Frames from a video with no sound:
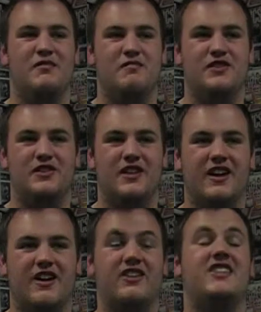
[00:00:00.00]
Doing
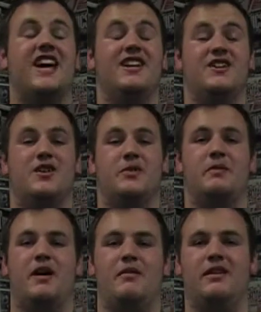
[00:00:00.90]
10 years,
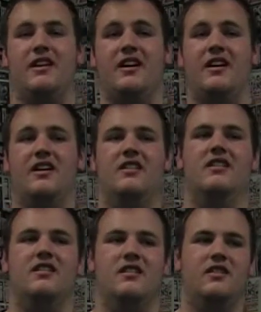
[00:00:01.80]
probably
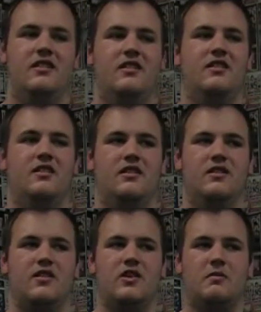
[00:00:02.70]

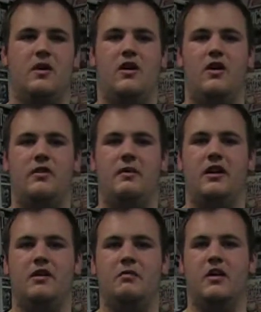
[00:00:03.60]
small to
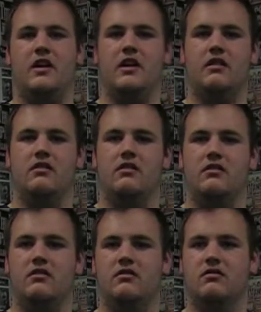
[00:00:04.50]
medium market
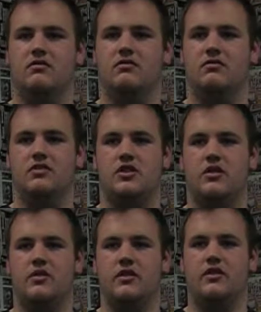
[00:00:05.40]

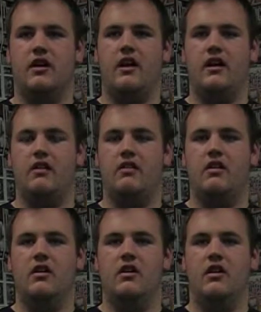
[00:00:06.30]
shows on the radio,
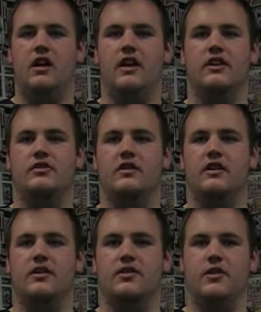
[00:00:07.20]
and then 20
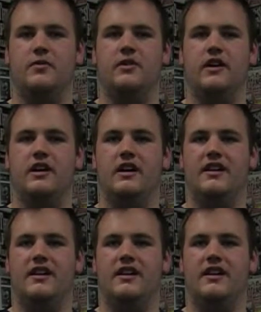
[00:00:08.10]
years, hopefully